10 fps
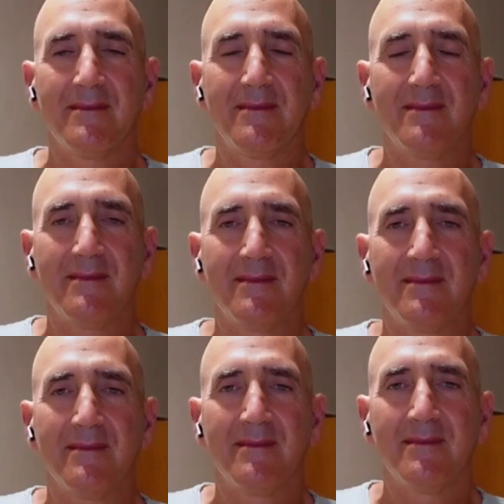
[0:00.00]

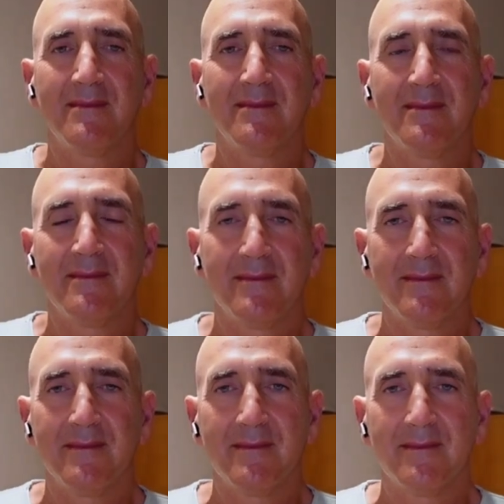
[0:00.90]

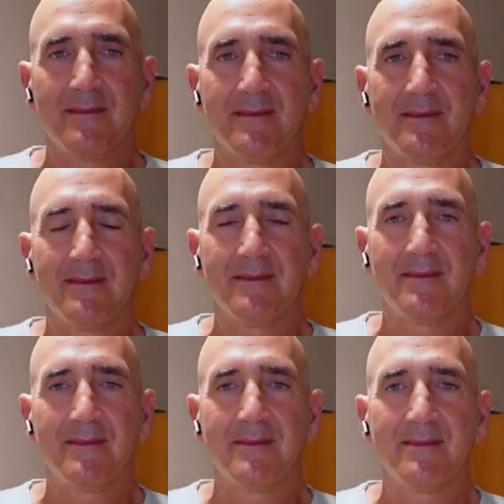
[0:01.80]

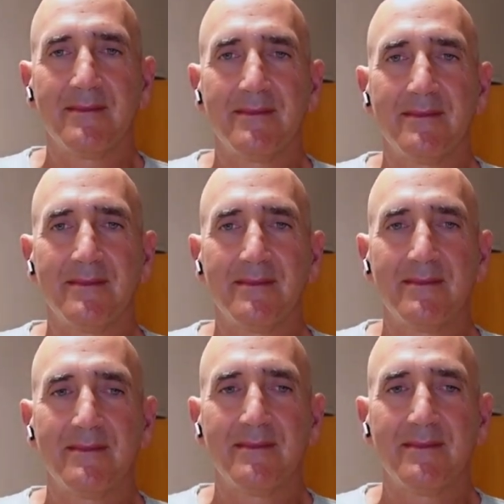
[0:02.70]

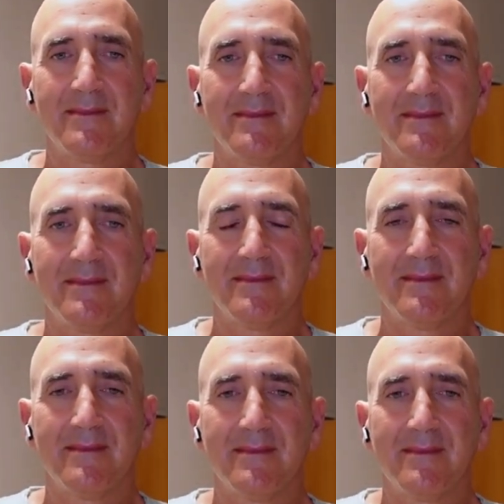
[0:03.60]

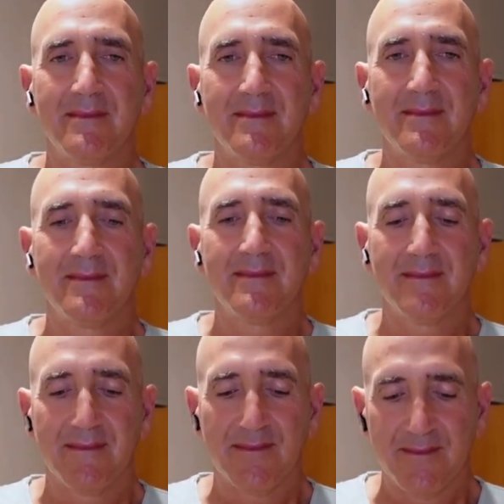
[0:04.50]

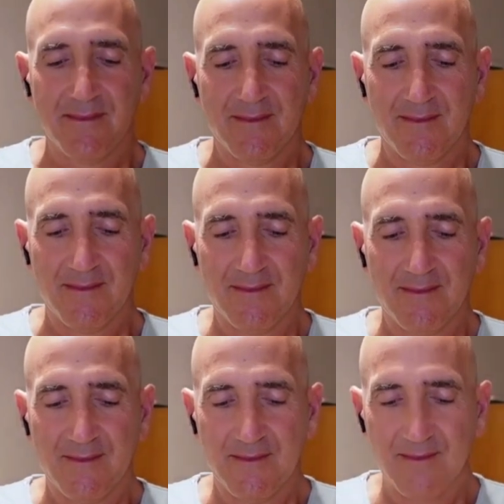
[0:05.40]

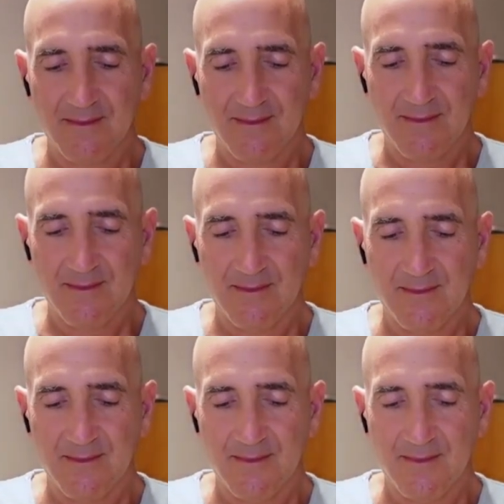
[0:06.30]

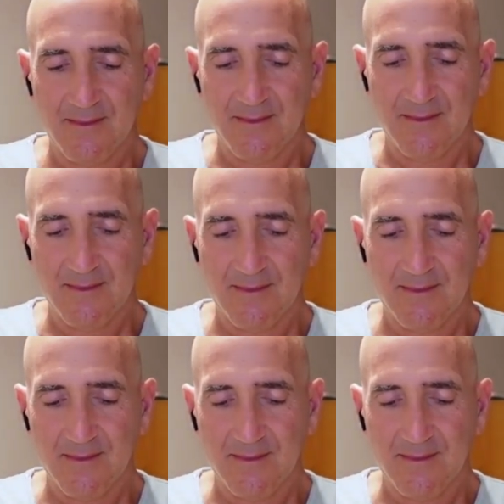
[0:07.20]
(silent)